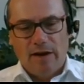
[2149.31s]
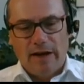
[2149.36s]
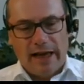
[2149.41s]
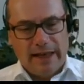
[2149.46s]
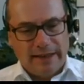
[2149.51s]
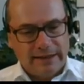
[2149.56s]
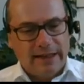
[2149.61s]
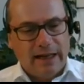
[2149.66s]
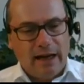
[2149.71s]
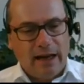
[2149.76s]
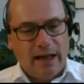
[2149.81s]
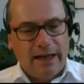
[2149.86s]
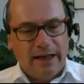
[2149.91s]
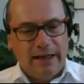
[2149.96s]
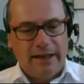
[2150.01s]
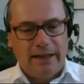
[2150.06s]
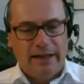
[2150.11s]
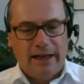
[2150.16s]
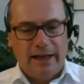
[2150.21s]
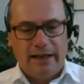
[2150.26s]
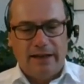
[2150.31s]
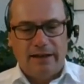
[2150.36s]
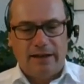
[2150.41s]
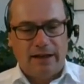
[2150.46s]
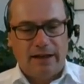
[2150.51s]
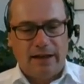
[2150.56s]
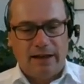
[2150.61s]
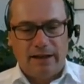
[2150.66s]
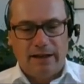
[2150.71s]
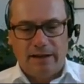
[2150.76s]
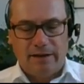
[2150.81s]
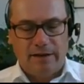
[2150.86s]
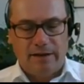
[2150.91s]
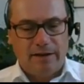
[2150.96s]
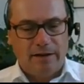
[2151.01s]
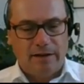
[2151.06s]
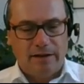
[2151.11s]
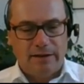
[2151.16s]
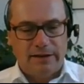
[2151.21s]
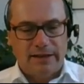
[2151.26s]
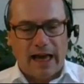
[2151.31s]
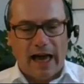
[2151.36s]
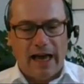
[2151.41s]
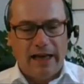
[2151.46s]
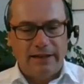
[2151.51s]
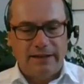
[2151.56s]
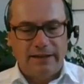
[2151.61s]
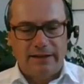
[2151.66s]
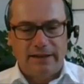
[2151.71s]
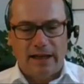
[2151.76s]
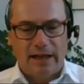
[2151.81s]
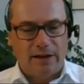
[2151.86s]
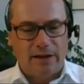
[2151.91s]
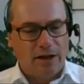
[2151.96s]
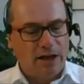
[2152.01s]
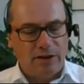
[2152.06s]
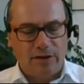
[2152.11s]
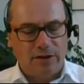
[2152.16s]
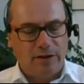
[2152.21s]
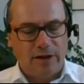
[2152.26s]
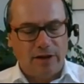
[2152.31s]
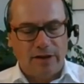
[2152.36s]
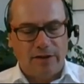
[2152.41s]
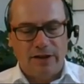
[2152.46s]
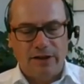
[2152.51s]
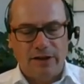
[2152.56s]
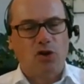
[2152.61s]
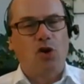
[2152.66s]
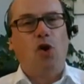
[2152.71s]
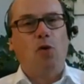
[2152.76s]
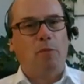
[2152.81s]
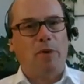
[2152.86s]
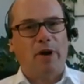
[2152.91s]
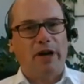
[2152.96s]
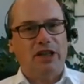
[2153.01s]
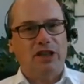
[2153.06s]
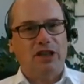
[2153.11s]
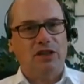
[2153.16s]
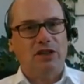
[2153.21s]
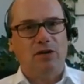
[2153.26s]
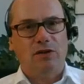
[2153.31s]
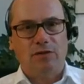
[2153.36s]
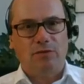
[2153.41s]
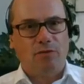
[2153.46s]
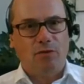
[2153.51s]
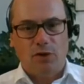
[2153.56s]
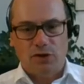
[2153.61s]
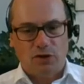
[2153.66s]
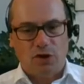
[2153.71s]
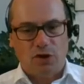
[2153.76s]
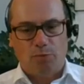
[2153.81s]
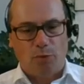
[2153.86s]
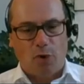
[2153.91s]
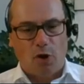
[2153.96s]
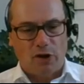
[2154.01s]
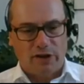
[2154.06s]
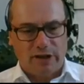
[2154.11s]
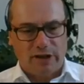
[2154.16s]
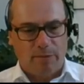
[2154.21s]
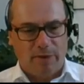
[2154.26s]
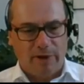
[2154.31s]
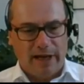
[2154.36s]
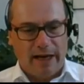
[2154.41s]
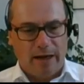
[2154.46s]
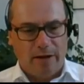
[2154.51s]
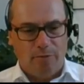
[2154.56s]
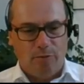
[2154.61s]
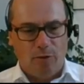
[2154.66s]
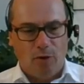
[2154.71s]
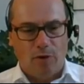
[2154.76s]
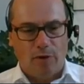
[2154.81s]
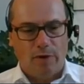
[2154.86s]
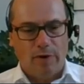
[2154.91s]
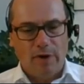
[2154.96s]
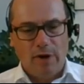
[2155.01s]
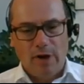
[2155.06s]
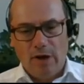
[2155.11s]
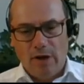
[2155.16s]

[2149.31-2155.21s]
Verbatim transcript: escalated, and Zeiss and this cooperation was not possible anymore.